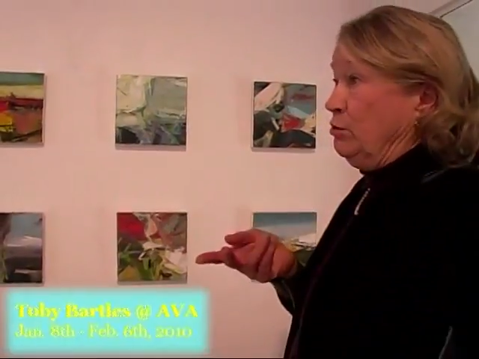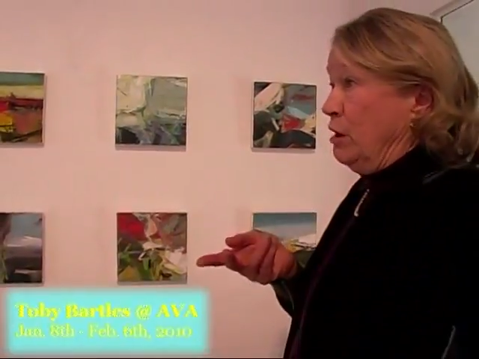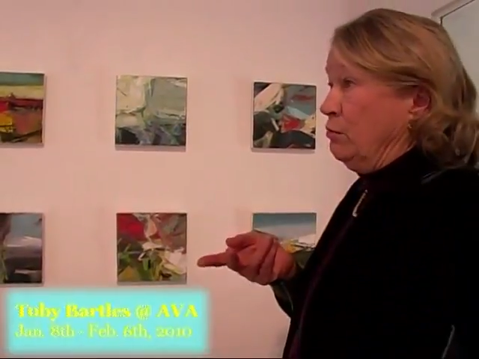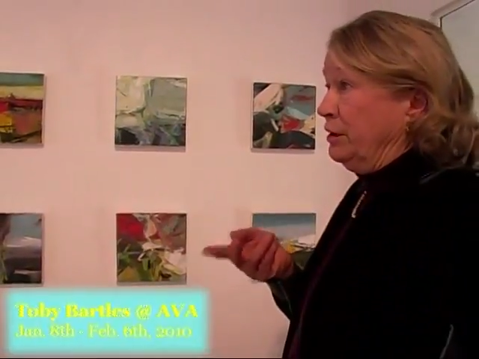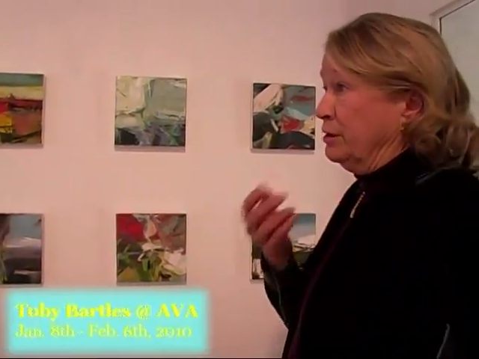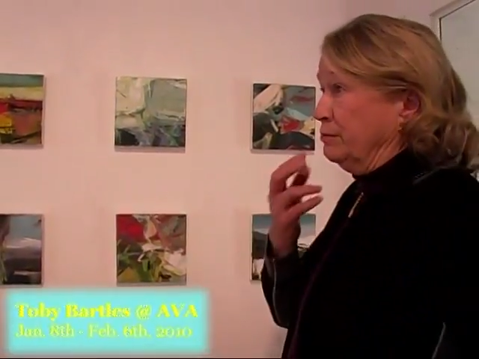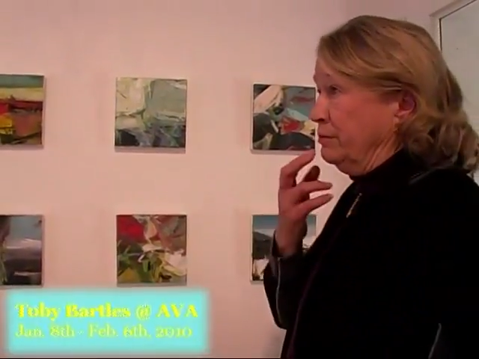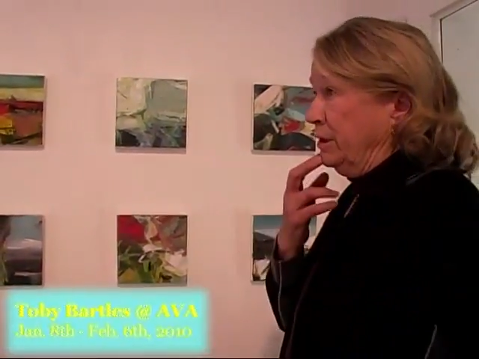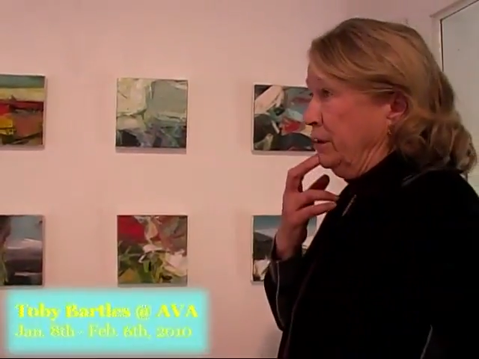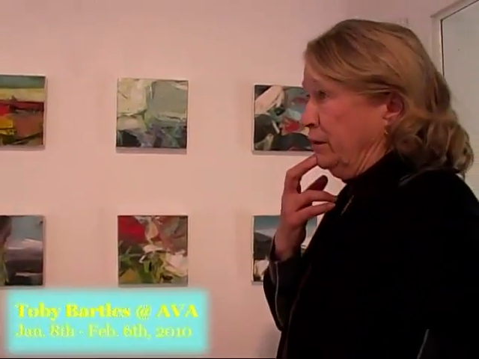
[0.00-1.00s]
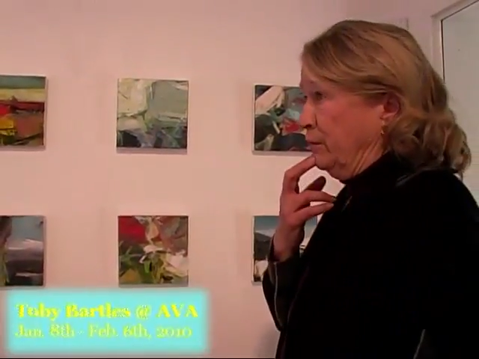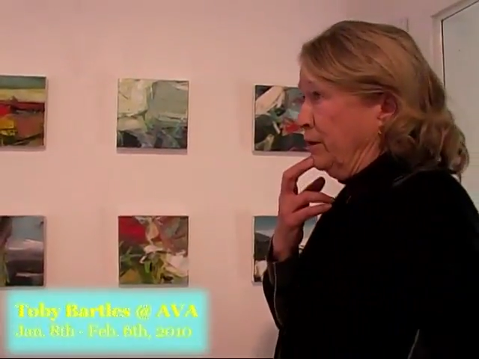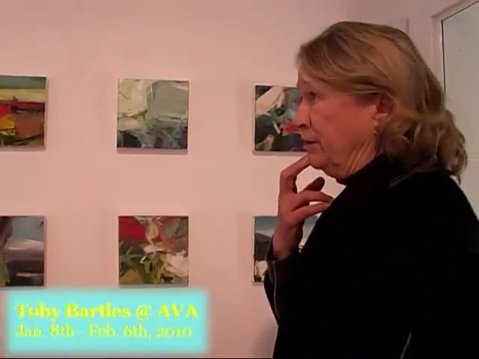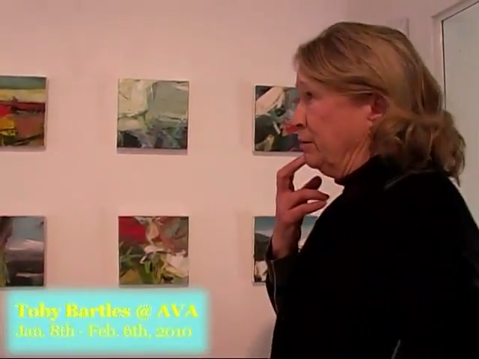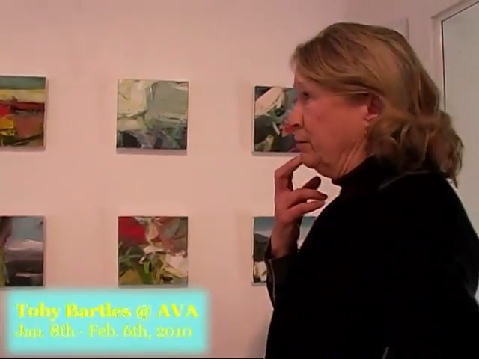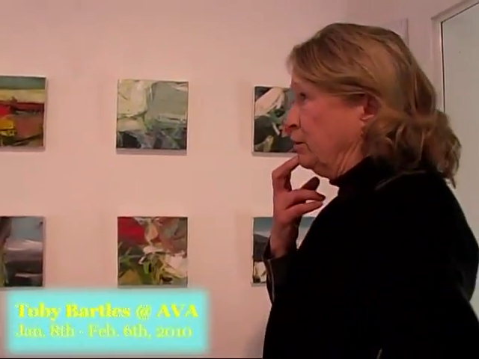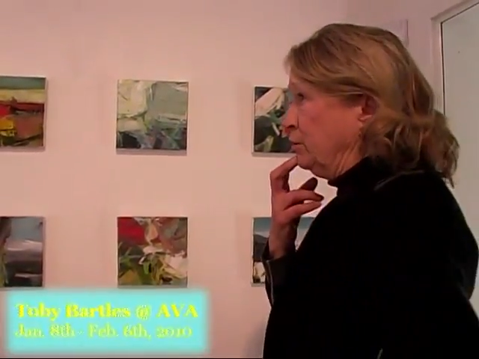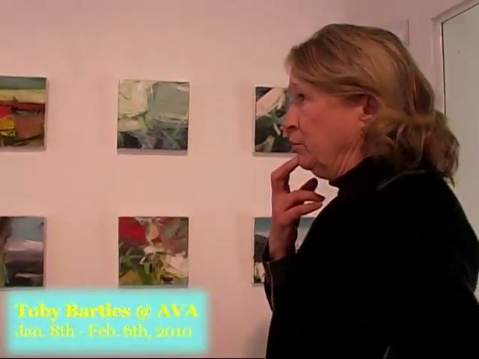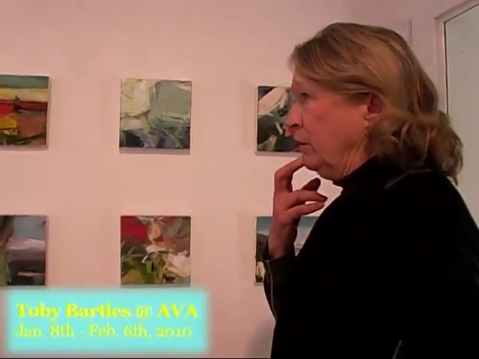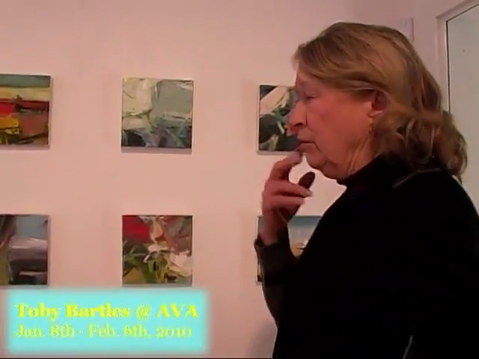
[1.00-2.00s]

know him and admire him, too.